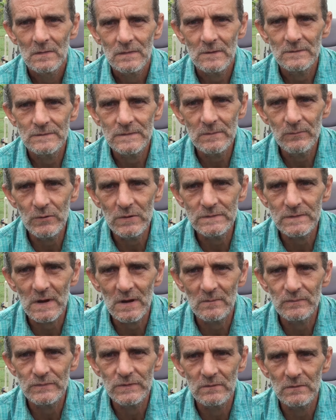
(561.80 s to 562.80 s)
They
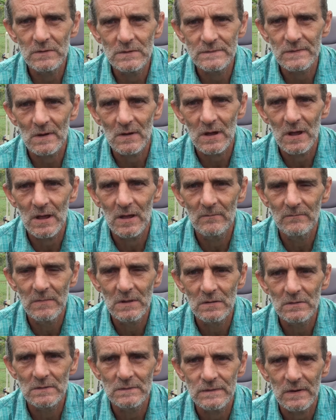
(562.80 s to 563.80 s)
jibby-jabbed your entire
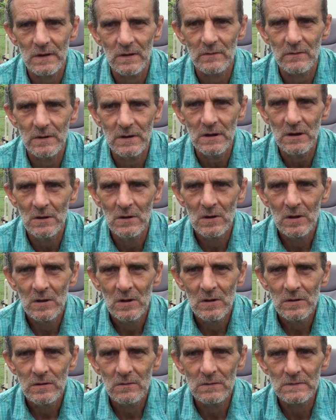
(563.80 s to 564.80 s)
military,
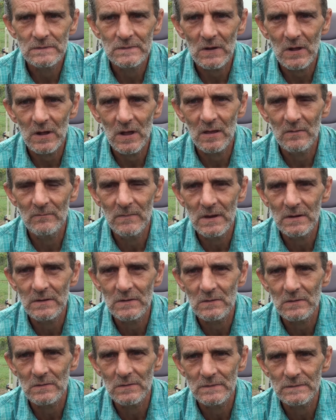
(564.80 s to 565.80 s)
your entire
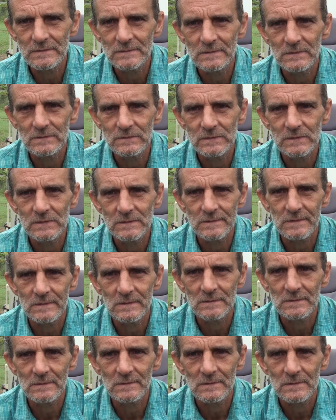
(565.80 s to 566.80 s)
medical
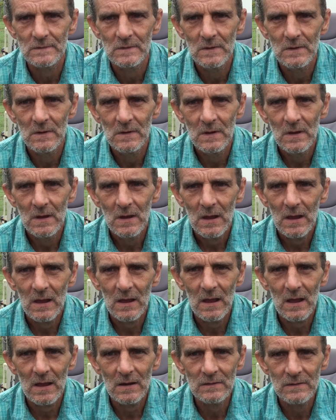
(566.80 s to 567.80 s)
institutions,
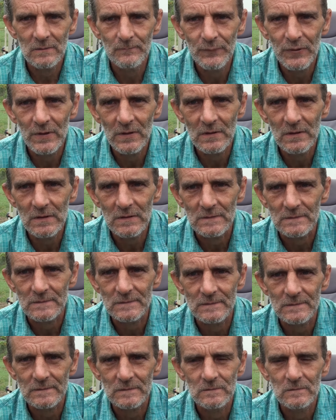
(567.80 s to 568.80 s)
and the
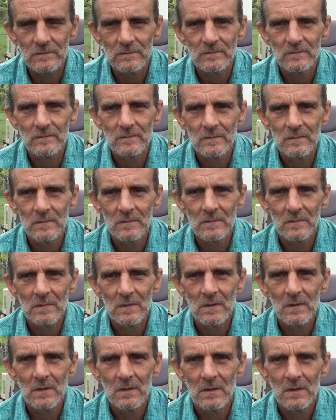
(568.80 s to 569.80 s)
police.
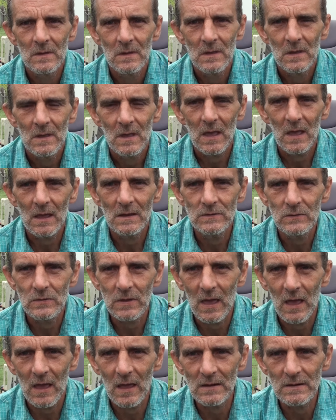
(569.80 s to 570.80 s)
And you
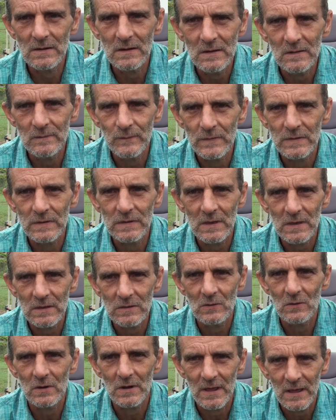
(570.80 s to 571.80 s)
can't even
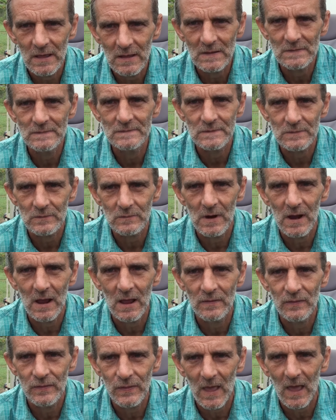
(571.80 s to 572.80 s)
get your heads
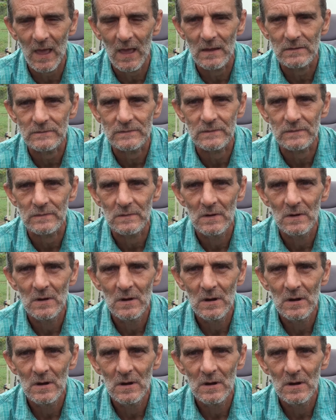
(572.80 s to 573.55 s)
around that